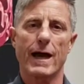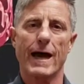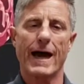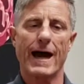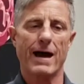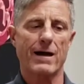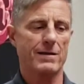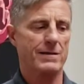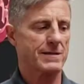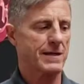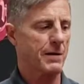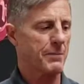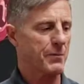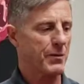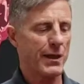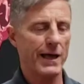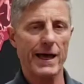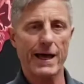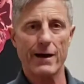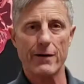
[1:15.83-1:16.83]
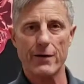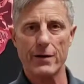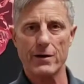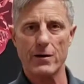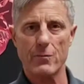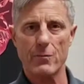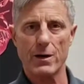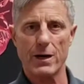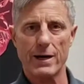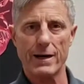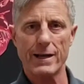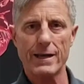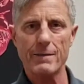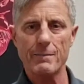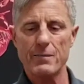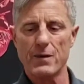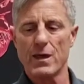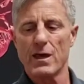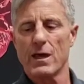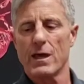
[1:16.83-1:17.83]
How does that play out in your body?
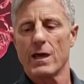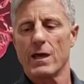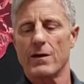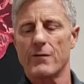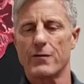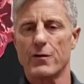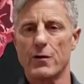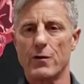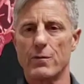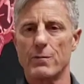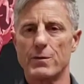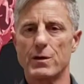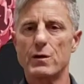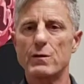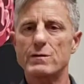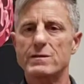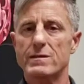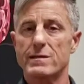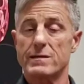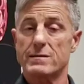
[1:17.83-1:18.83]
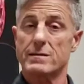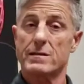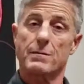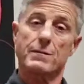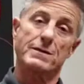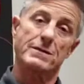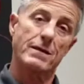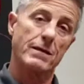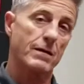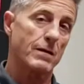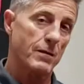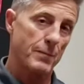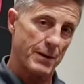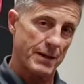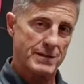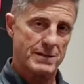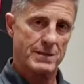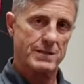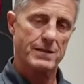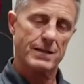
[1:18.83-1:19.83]
If your immune system is a little
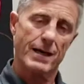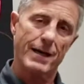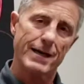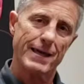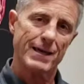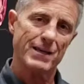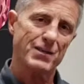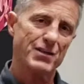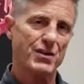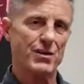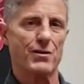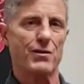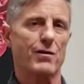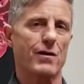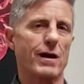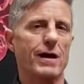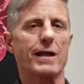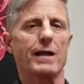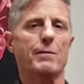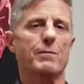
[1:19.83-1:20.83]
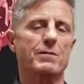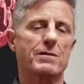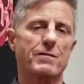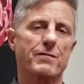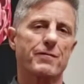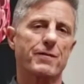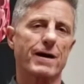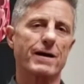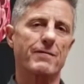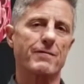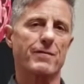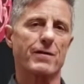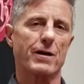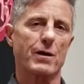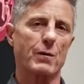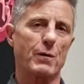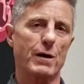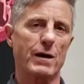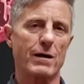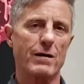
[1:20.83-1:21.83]
bit sluggish and you're not able to fight
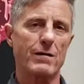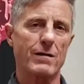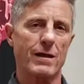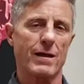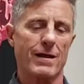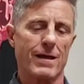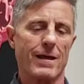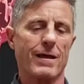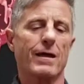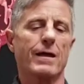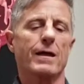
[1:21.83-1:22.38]
very well,